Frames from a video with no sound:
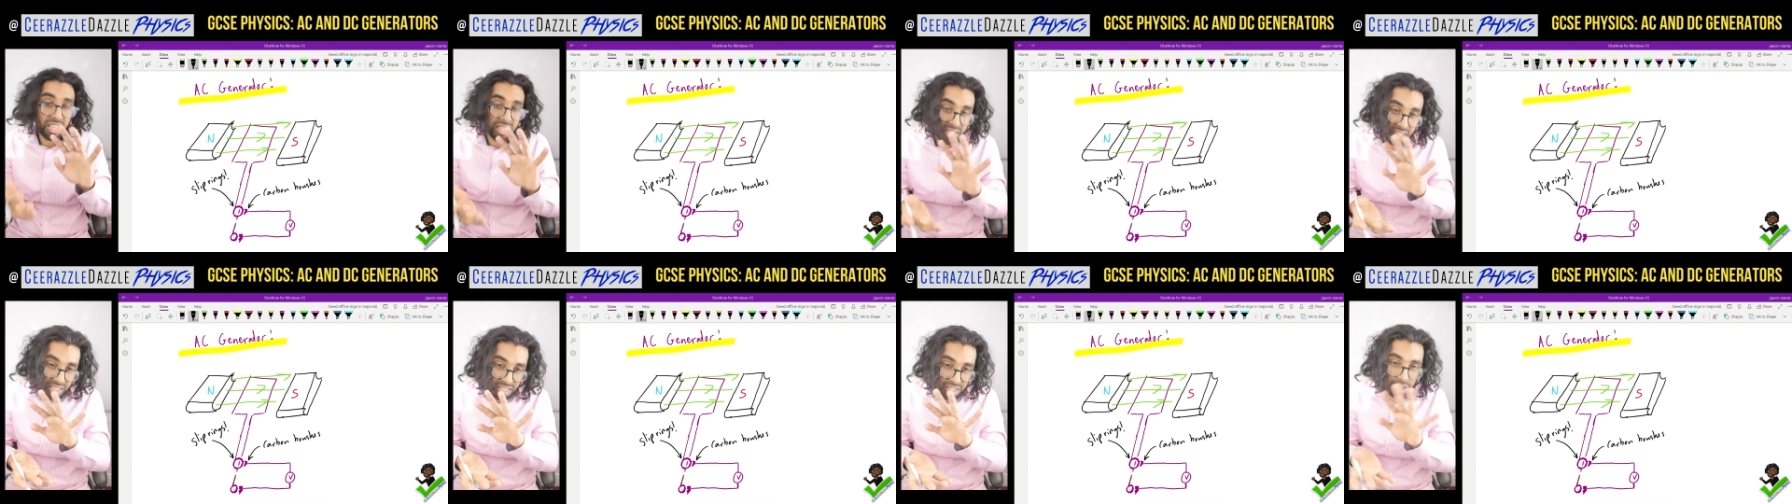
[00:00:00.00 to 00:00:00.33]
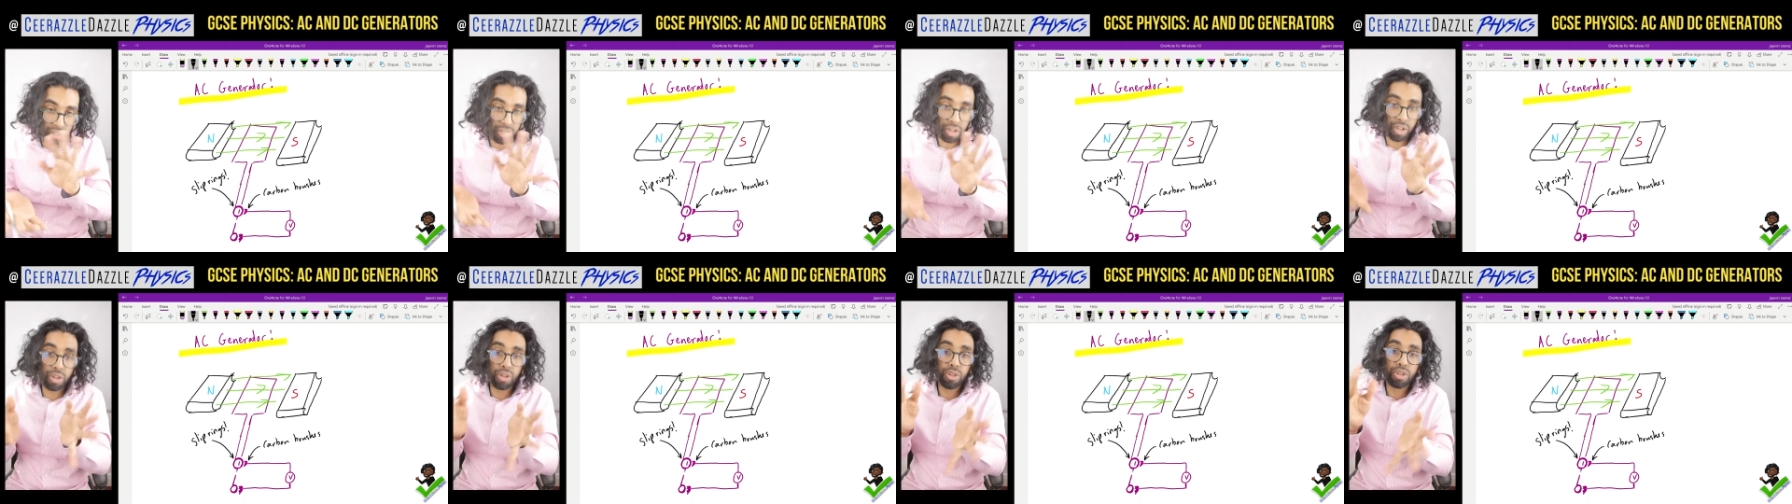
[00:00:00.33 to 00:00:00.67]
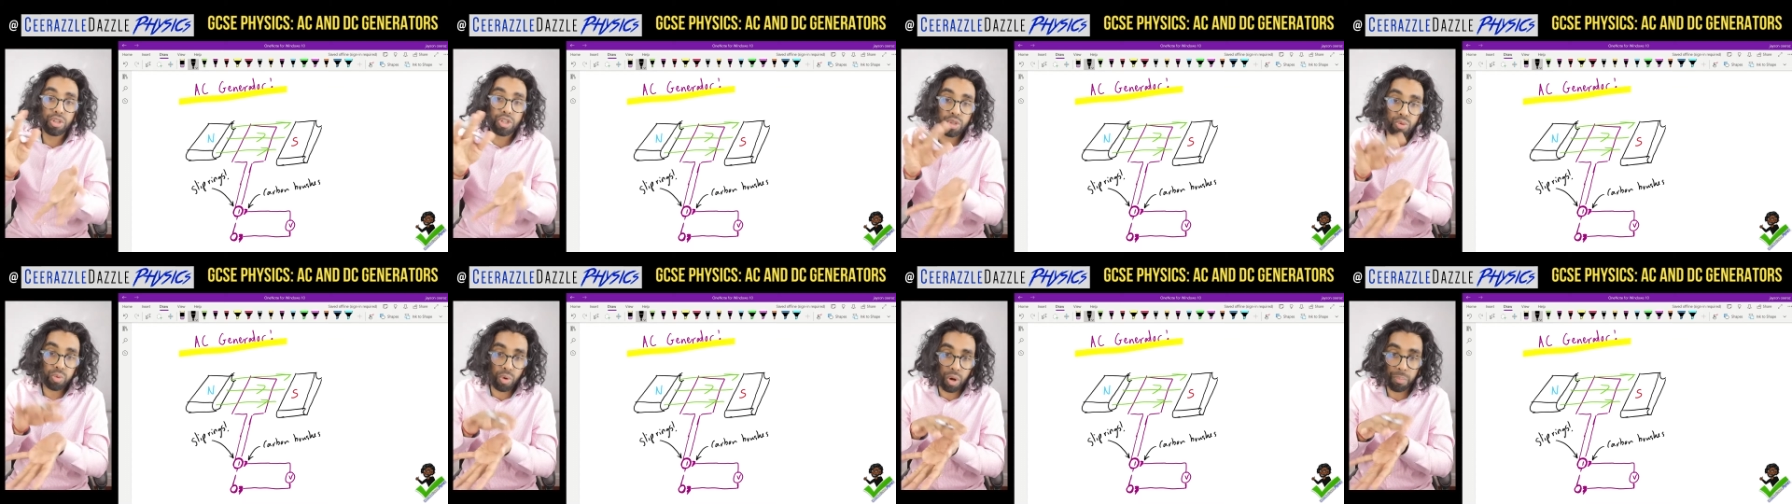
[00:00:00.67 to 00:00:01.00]
There's no
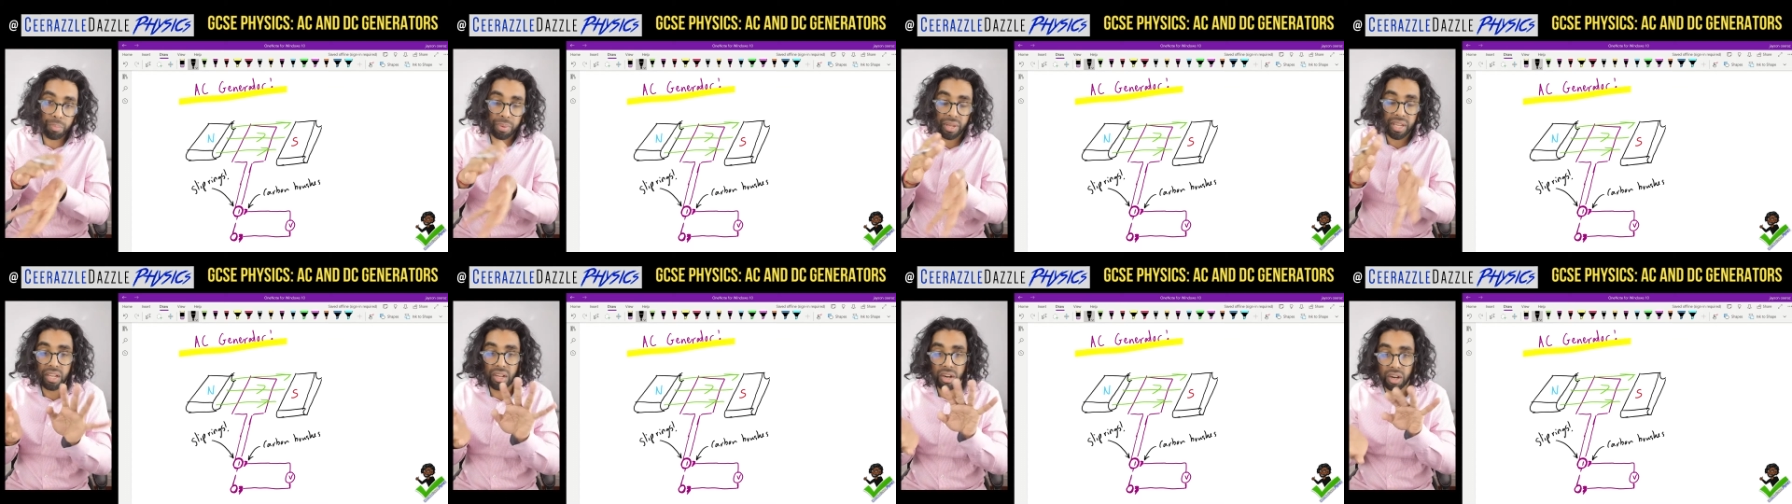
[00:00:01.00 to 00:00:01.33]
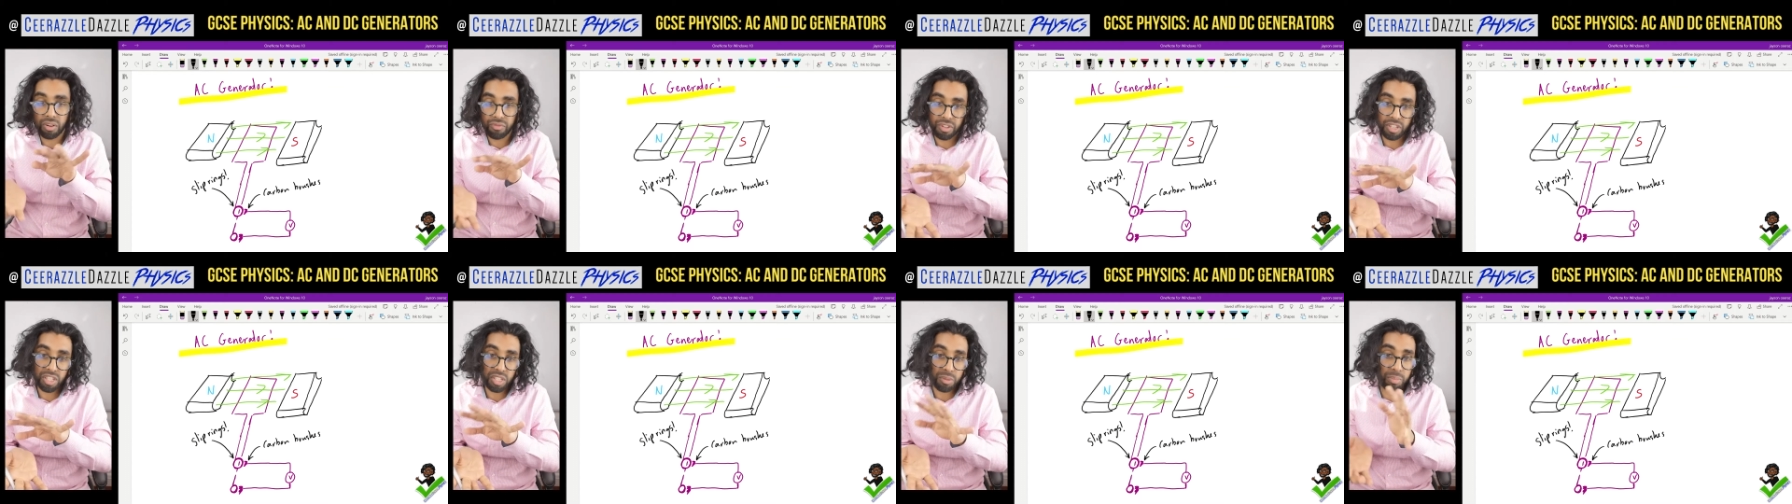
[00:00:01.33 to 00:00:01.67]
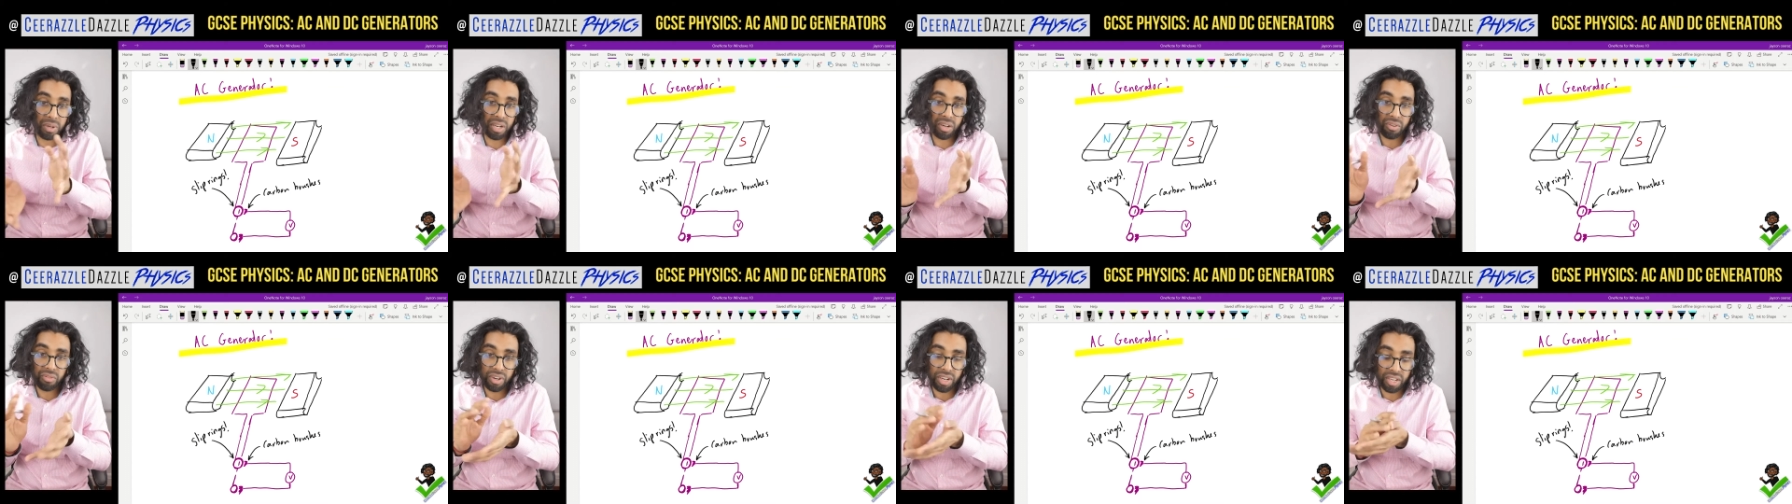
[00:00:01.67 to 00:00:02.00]
swapping of the
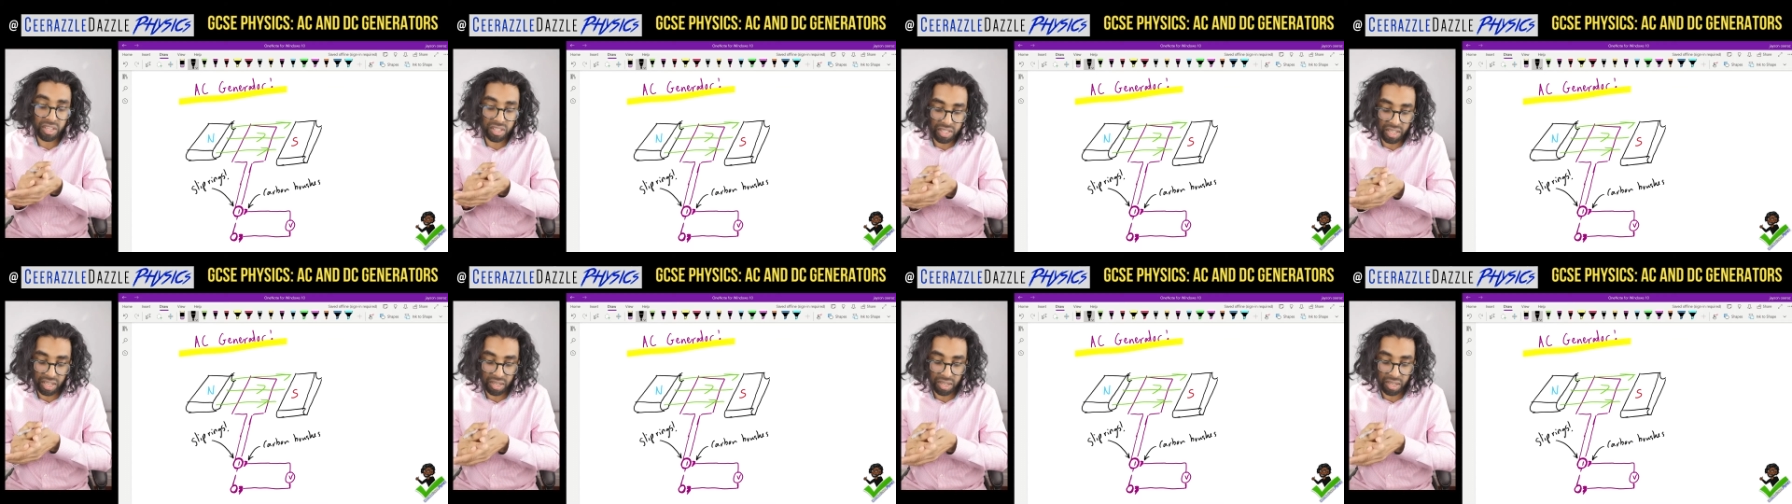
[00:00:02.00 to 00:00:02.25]
split rings